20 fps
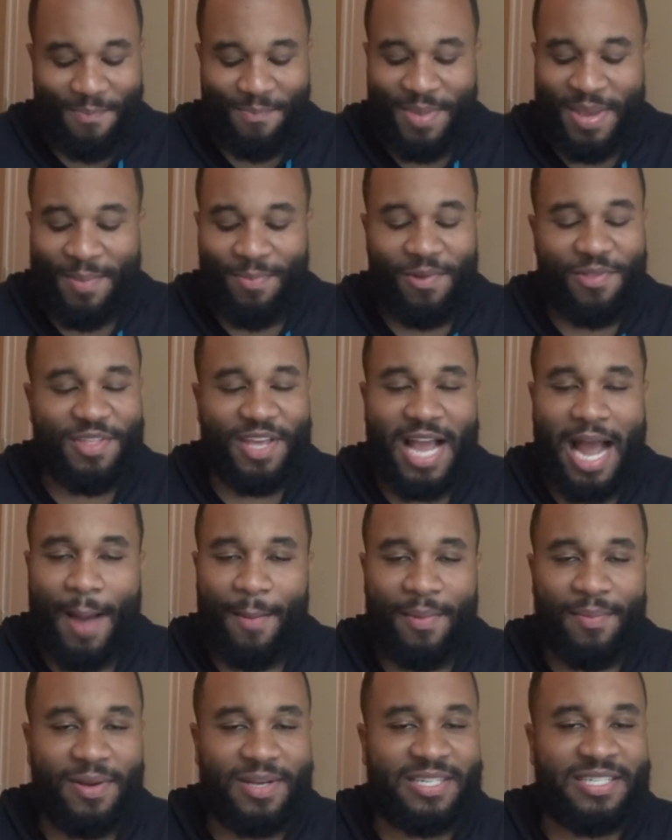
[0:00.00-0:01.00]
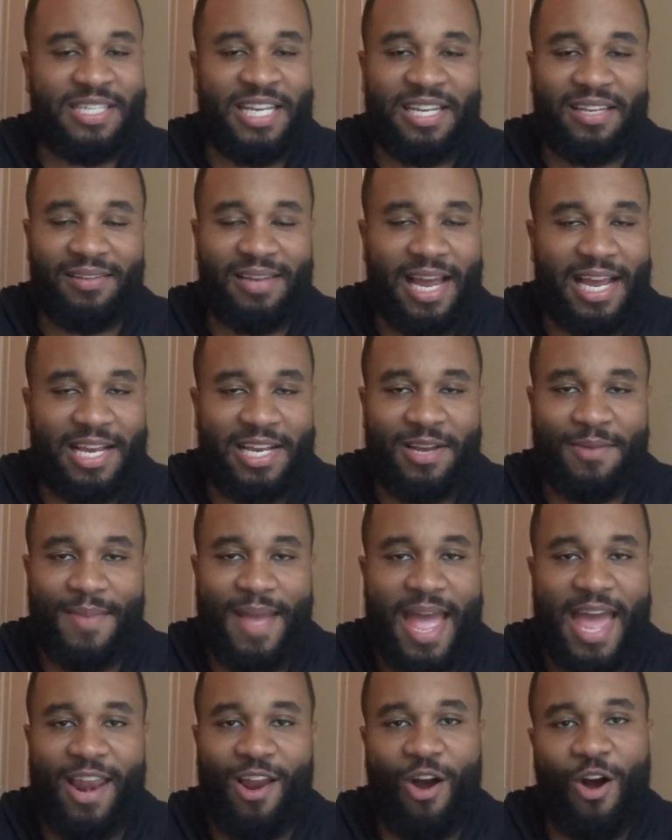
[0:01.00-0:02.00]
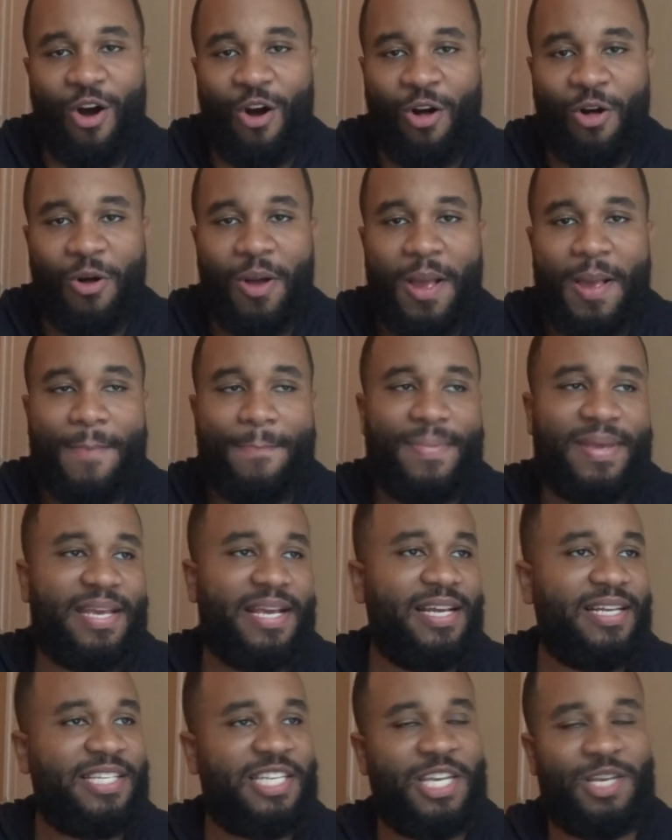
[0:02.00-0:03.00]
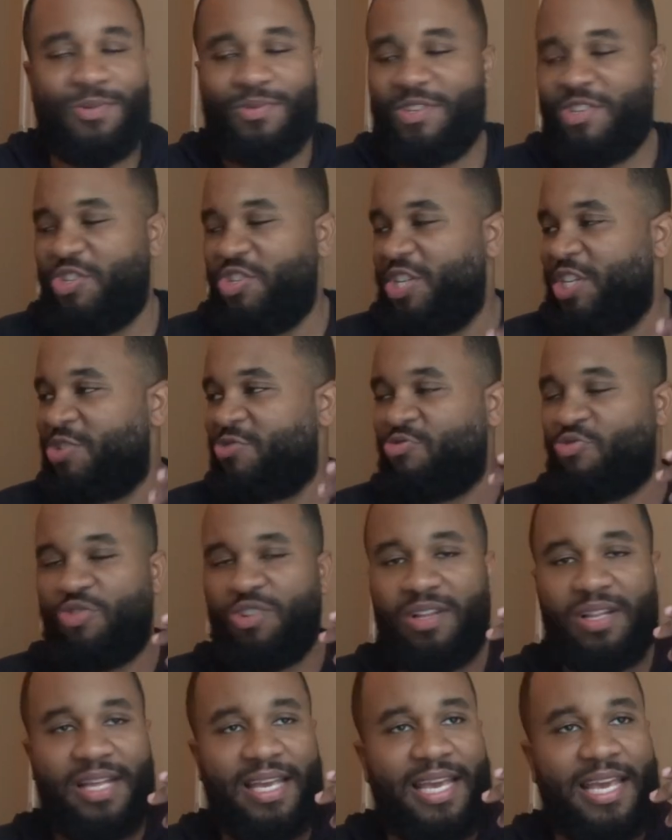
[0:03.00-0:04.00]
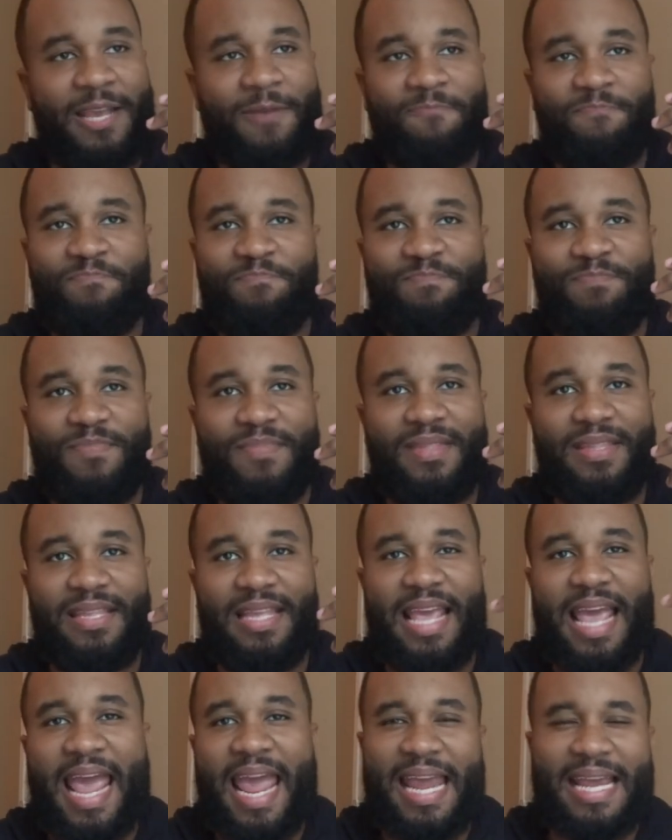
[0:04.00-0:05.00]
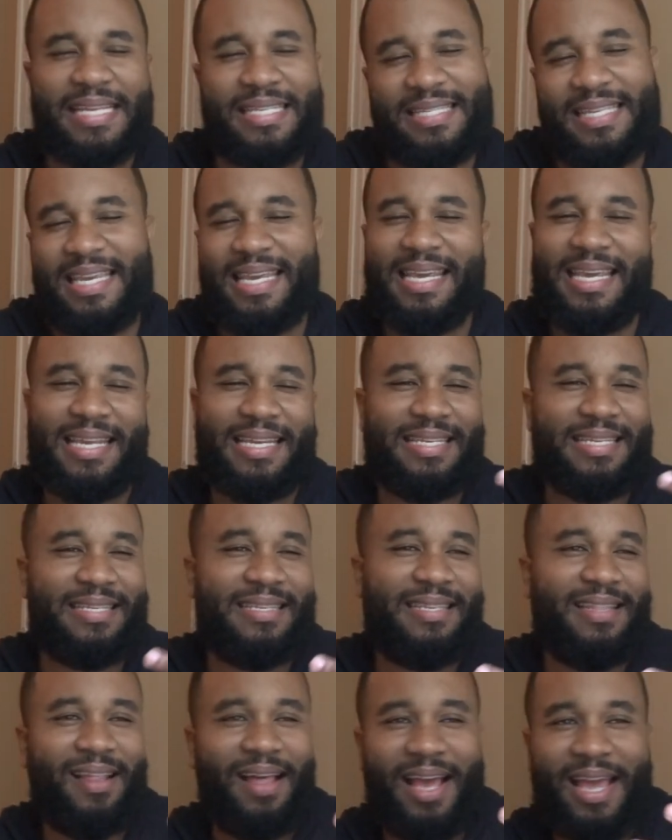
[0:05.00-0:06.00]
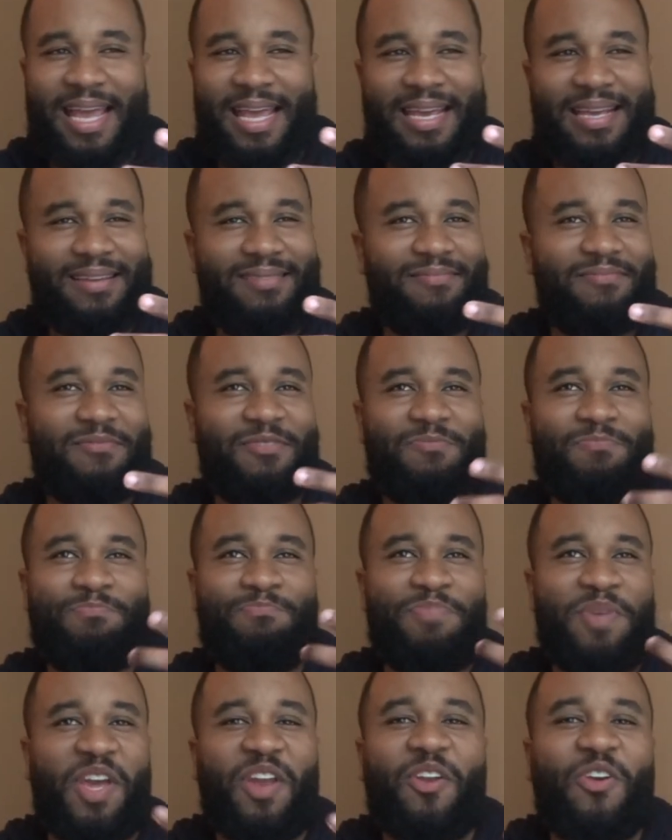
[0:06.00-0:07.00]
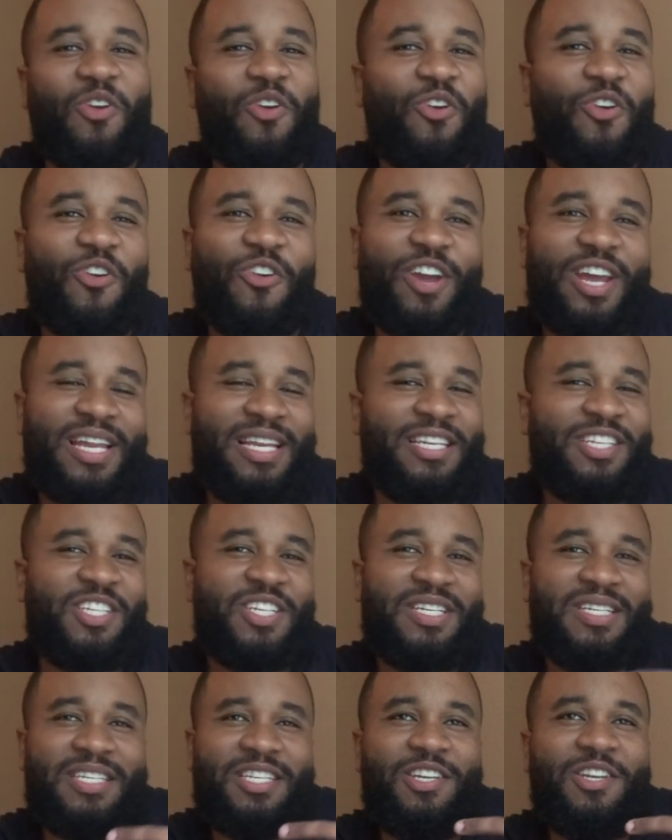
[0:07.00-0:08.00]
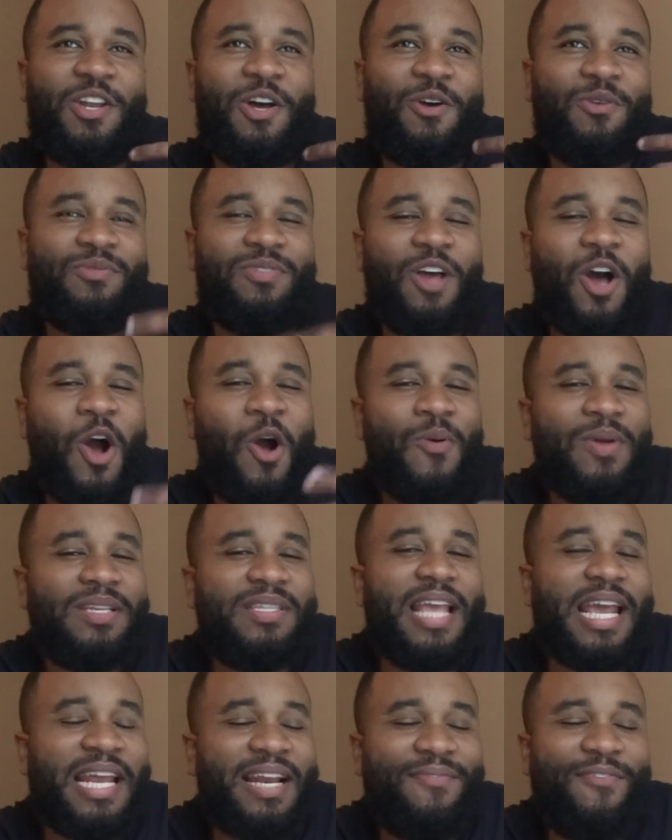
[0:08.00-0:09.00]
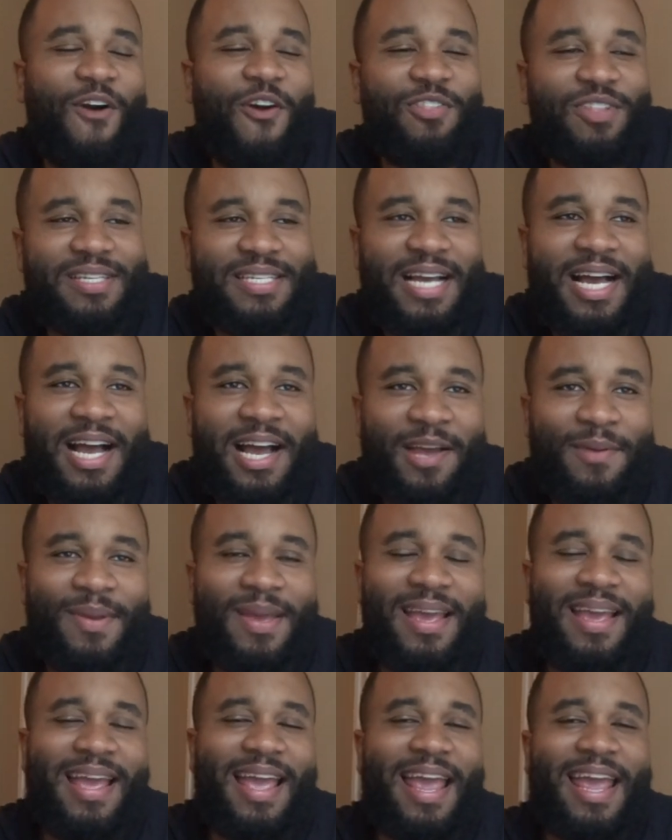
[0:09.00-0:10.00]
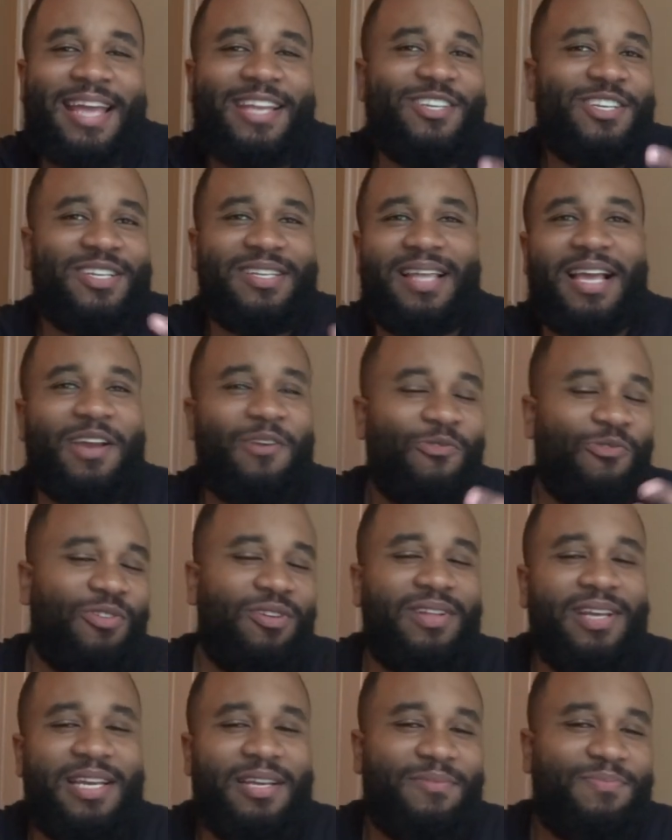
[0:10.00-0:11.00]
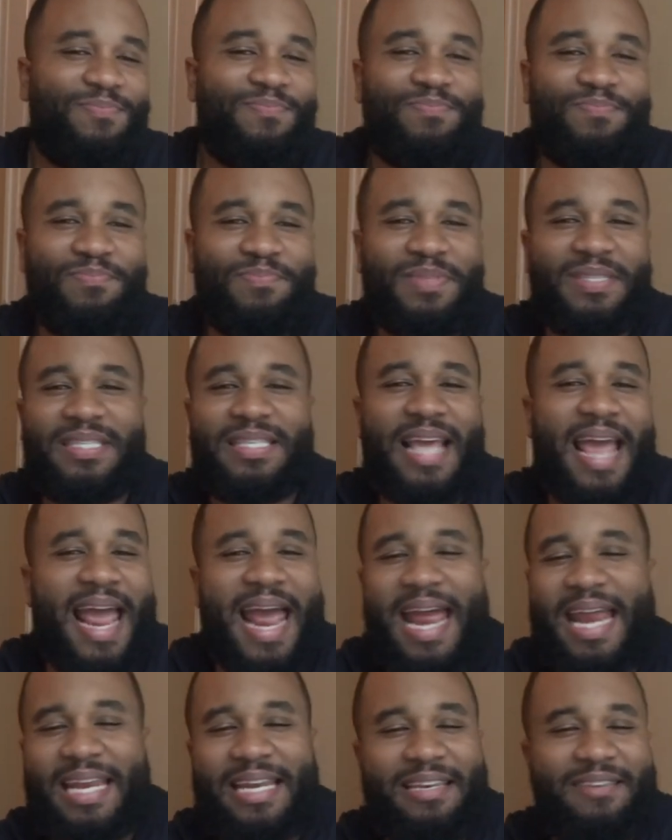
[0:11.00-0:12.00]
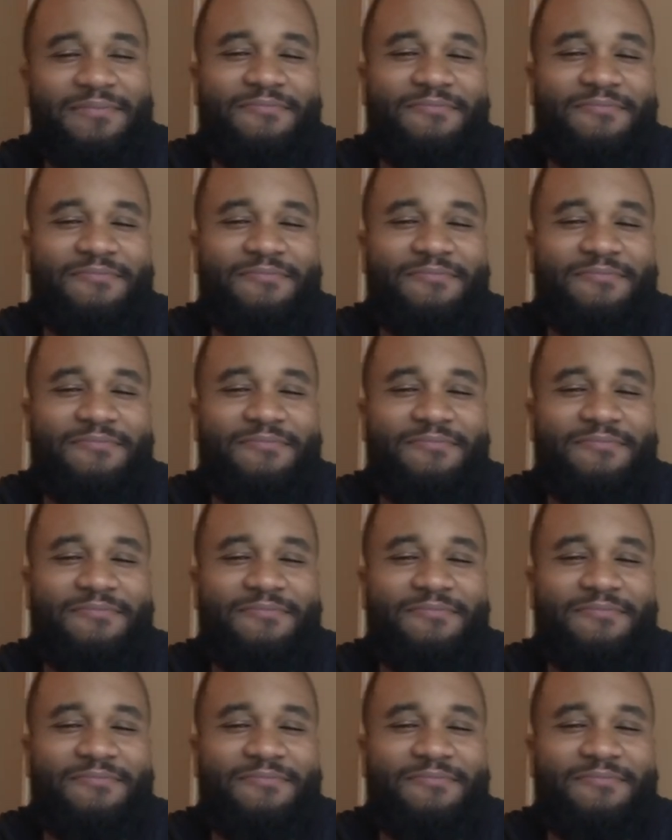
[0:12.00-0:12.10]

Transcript: People in the comic books didn't like him at all because he was just really angsty and like bitter and just, you know, always negative all the time and just like a really sad